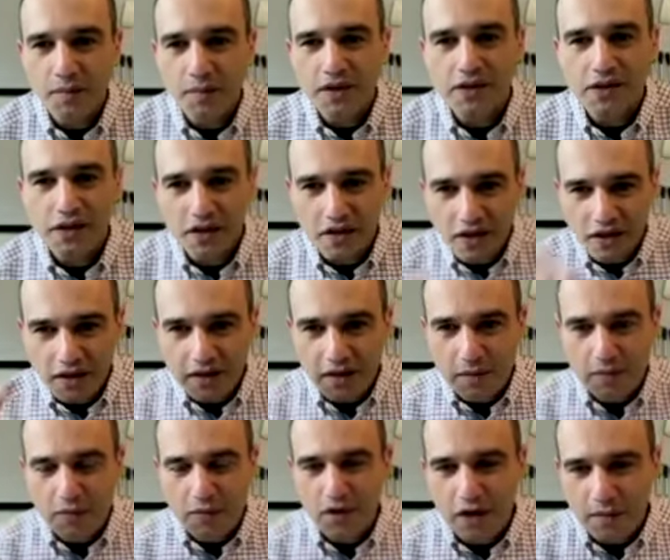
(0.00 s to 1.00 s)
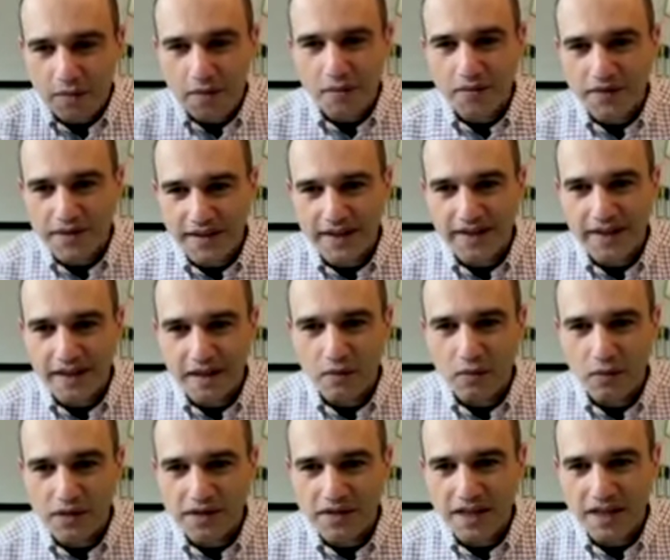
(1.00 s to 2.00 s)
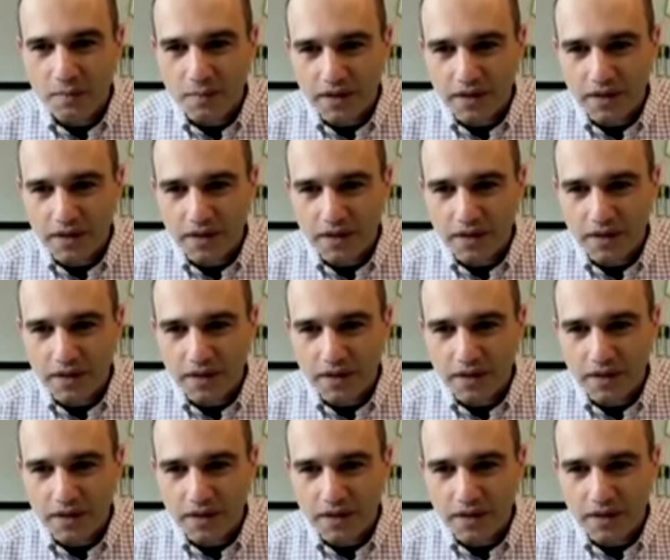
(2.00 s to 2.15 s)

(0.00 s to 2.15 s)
because a lot of the problem thinking was there,